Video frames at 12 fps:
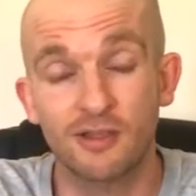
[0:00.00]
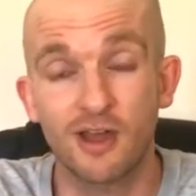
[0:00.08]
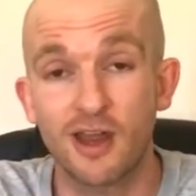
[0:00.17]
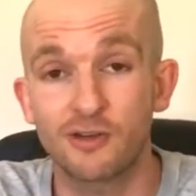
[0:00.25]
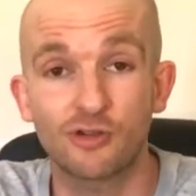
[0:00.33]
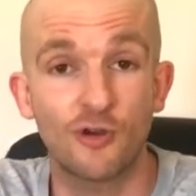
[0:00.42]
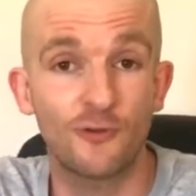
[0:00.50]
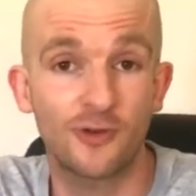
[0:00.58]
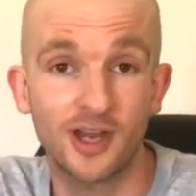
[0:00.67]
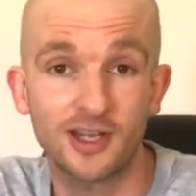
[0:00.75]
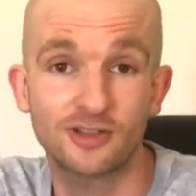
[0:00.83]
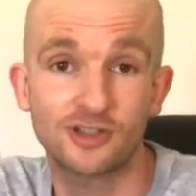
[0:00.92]
then don't
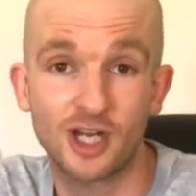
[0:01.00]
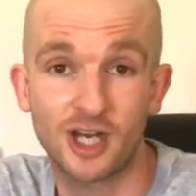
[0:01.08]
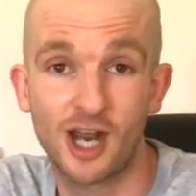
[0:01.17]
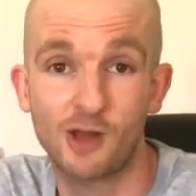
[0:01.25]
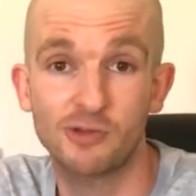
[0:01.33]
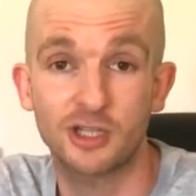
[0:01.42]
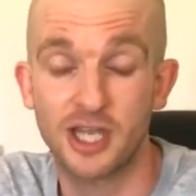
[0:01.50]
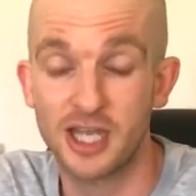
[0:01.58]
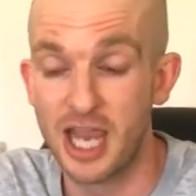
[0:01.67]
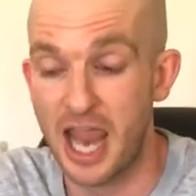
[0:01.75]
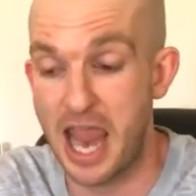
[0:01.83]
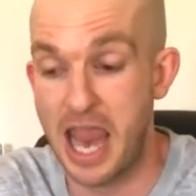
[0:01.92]
forget to check out the
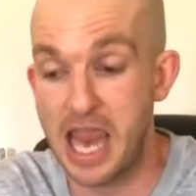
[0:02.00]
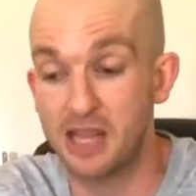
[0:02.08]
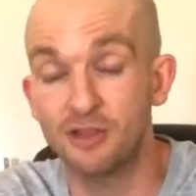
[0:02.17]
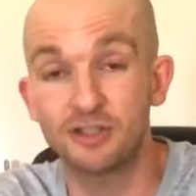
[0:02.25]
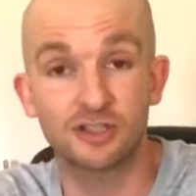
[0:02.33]
link in the